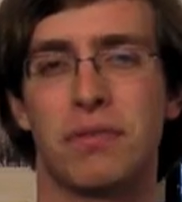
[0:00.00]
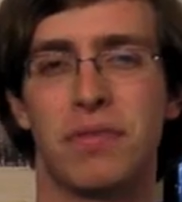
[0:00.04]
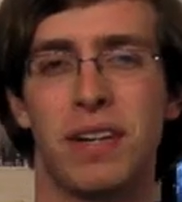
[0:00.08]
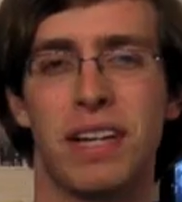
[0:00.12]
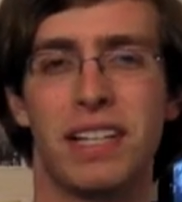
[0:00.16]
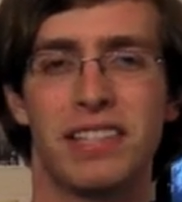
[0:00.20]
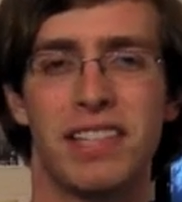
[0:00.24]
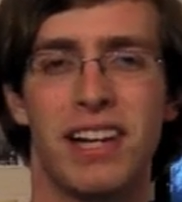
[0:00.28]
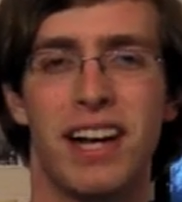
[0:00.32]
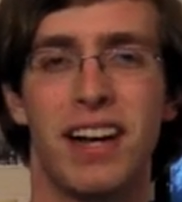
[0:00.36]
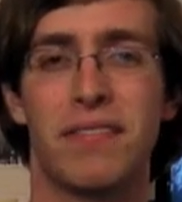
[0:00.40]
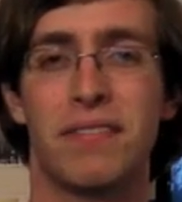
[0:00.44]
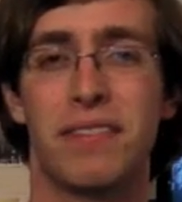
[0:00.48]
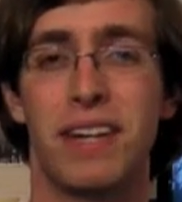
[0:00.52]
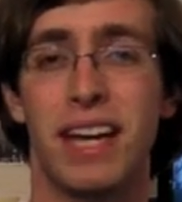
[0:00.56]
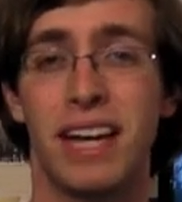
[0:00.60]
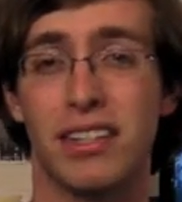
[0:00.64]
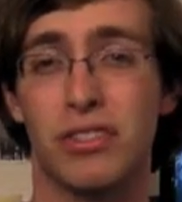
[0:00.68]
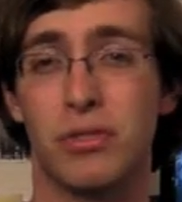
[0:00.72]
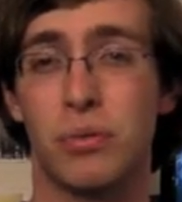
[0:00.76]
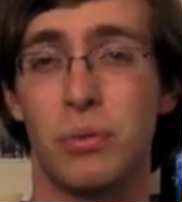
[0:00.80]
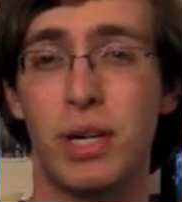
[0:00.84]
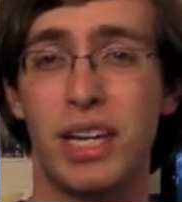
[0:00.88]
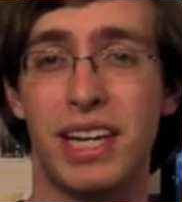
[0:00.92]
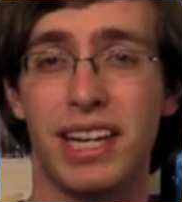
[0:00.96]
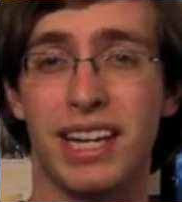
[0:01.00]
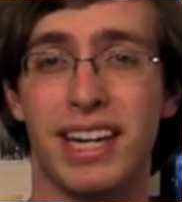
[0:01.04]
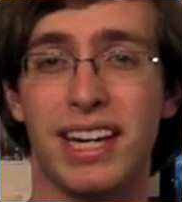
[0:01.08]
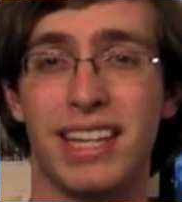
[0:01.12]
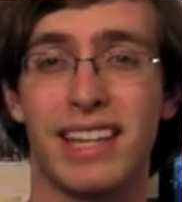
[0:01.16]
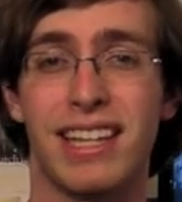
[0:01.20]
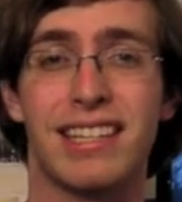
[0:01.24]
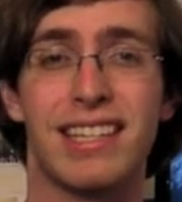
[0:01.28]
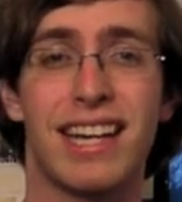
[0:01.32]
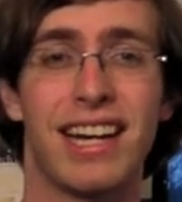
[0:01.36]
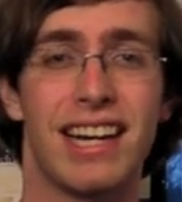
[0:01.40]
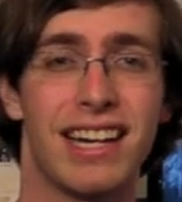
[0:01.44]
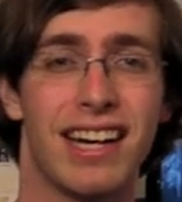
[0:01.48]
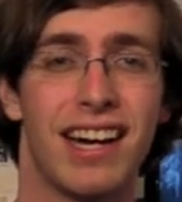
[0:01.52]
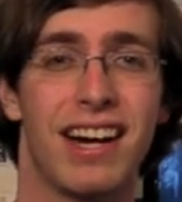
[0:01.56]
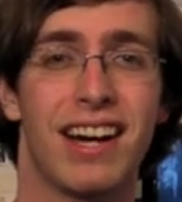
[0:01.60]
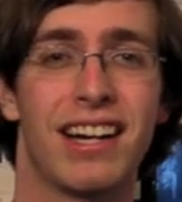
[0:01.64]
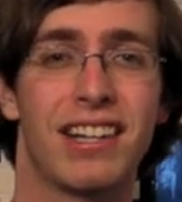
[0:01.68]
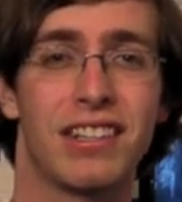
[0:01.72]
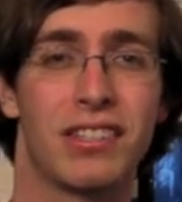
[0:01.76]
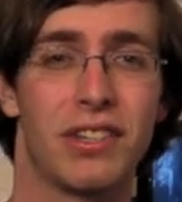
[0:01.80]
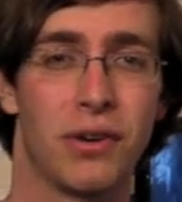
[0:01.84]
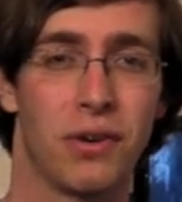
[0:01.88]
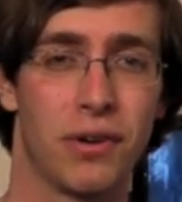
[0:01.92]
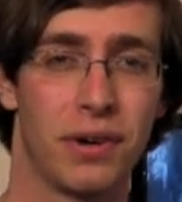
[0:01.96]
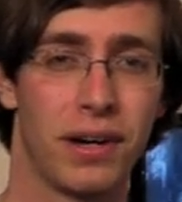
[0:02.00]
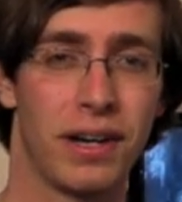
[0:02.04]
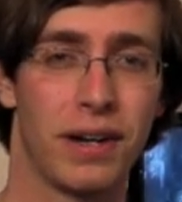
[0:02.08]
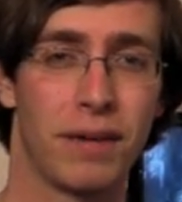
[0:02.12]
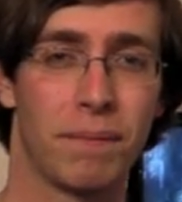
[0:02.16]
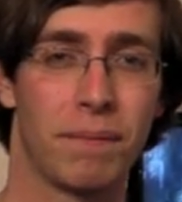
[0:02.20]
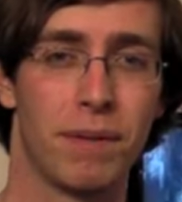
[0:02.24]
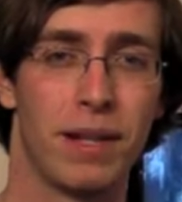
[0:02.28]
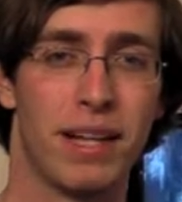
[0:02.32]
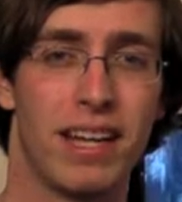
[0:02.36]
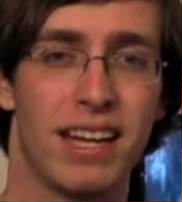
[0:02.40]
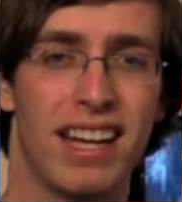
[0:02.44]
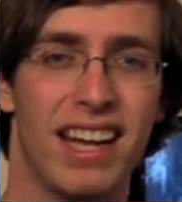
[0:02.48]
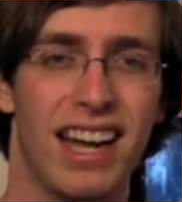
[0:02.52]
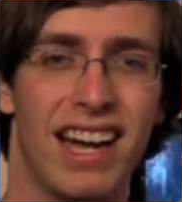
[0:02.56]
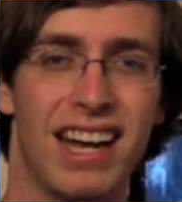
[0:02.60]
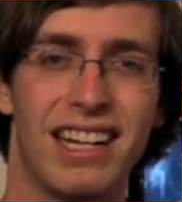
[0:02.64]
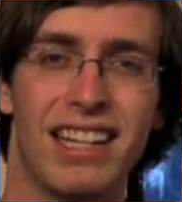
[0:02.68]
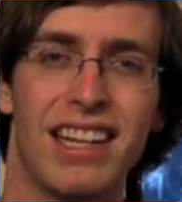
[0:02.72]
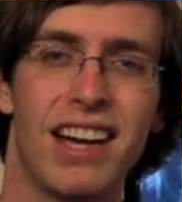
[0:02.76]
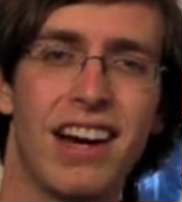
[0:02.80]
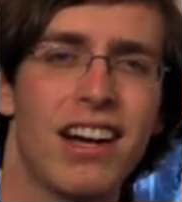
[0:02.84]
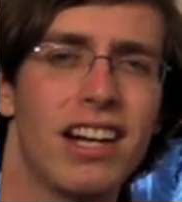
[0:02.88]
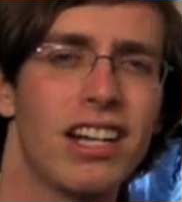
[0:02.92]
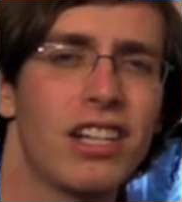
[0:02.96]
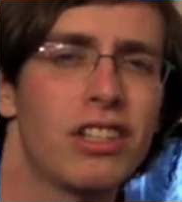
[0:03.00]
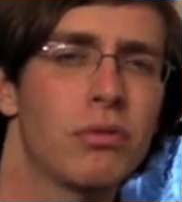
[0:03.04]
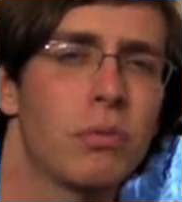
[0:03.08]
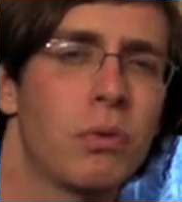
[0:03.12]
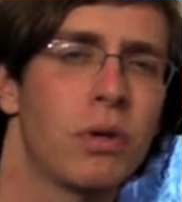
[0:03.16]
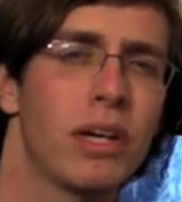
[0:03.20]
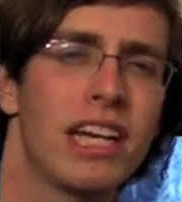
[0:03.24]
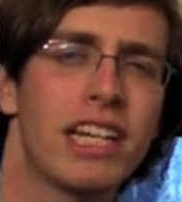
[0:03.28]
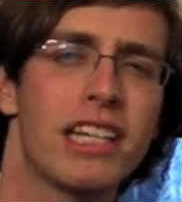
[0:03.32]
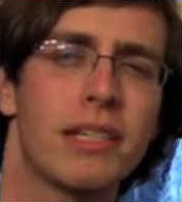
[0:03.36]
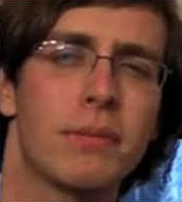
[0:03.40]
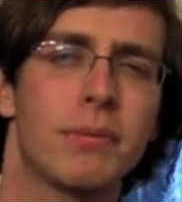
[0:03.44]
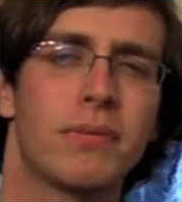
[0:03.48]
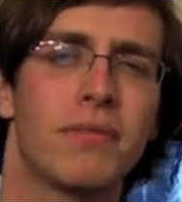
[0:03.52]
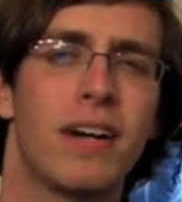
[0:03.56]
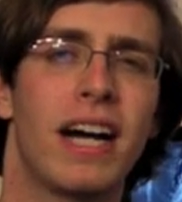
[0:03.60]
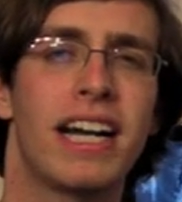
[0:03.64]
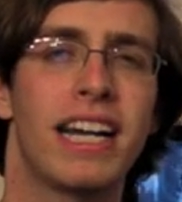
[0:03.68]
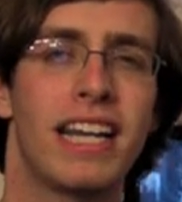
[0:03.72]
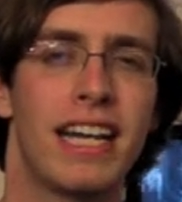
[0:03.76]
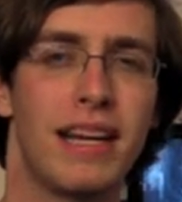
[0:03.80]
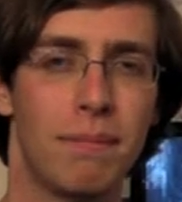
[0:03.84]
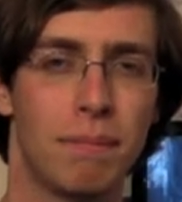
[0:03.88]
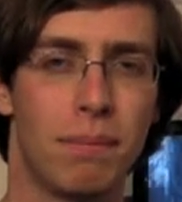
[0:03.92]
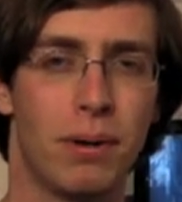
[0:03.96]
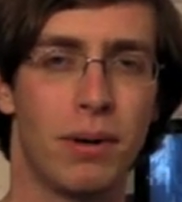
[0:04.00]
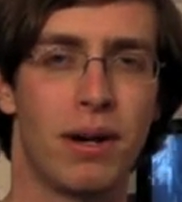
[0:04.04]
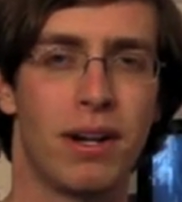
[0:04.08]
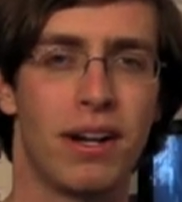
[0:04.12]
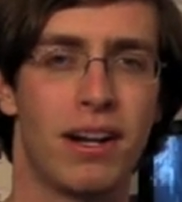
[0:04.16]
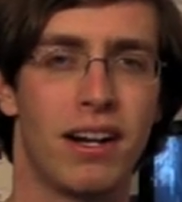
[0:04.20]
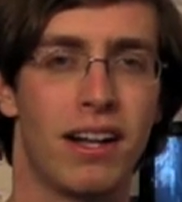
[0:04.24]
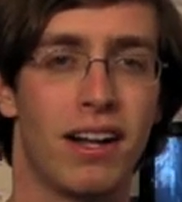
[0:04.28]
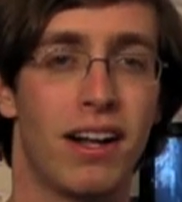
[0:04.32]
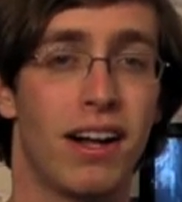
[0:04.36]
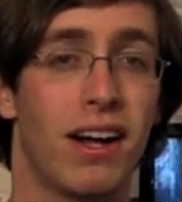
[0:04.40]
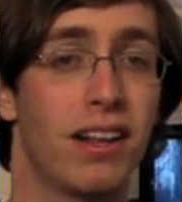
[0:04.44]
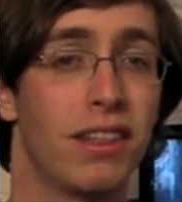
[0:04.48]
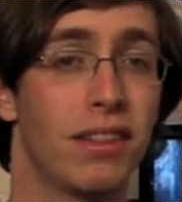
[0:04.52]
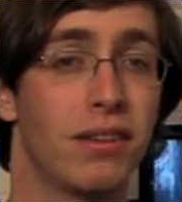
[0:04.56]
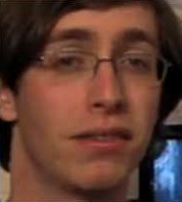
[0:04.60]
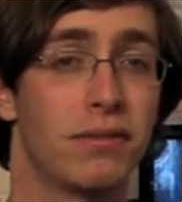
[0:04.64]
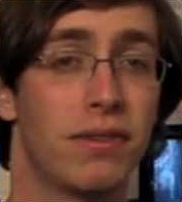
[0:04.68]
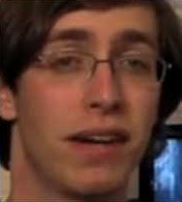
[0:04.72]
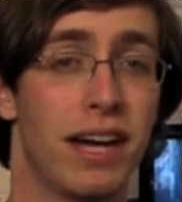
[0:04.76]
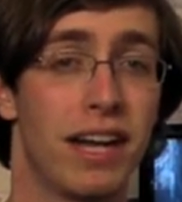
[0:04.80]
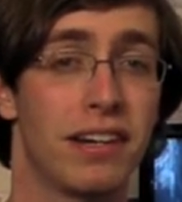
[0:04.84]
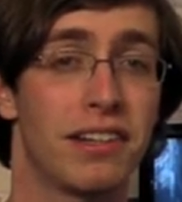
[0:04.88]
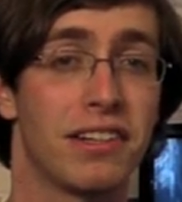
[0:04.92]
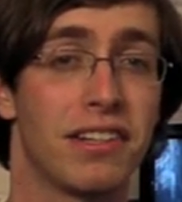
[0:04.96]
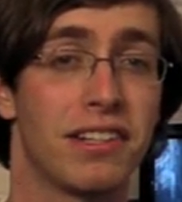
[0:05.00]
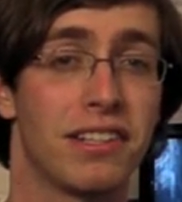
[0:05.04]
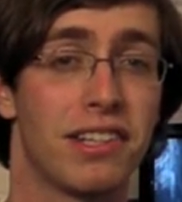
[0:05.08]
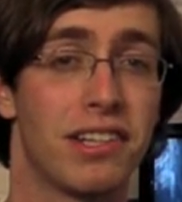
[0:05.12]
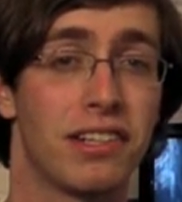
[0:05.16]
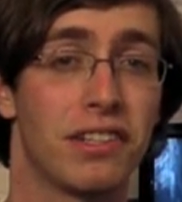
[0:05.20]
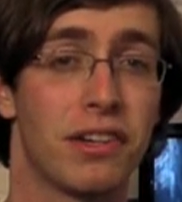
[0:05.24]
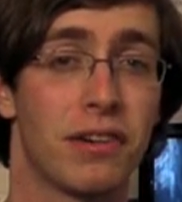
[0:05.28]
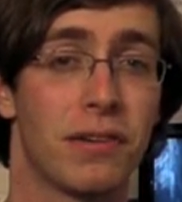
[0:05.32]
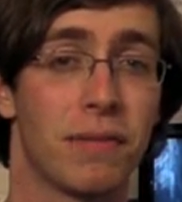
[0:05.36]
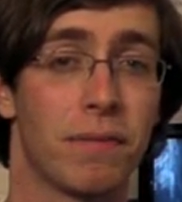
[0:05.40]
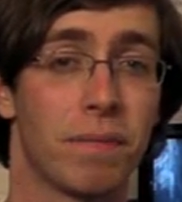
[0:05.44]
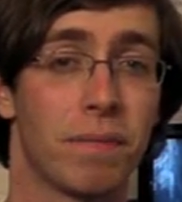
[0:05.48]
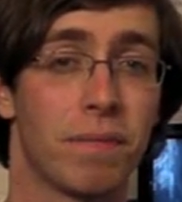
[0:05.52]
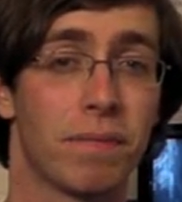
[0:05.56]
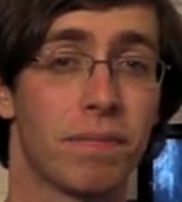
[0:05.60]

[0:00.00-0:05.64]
will face off next week in the Dana Auditorium, and the audience will get to provide input on the final decision.